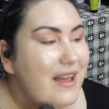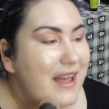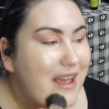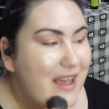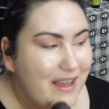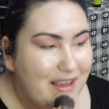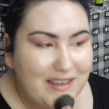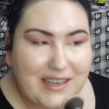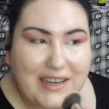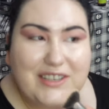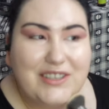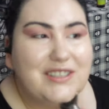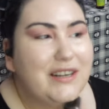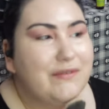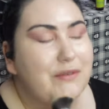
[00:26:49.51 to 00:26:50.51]
And
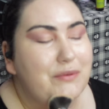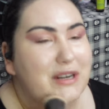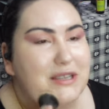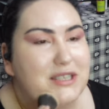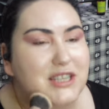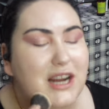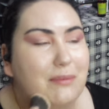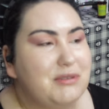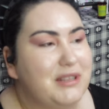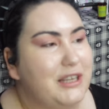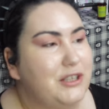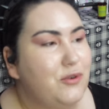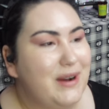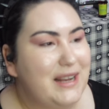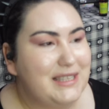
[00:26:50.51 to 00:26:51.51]
I've already stopped like
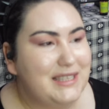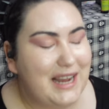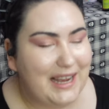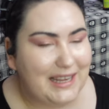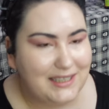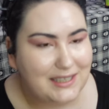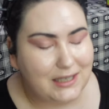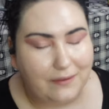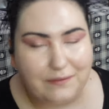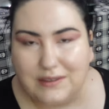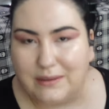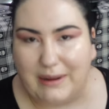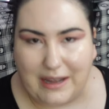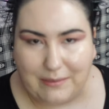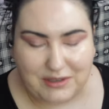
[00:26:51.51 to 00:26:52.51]
twice to add stuff to
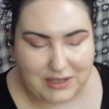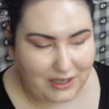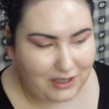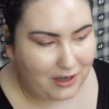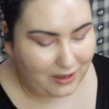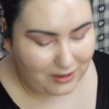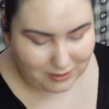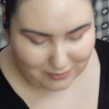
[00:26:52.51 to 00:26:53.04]
my Amazon cart.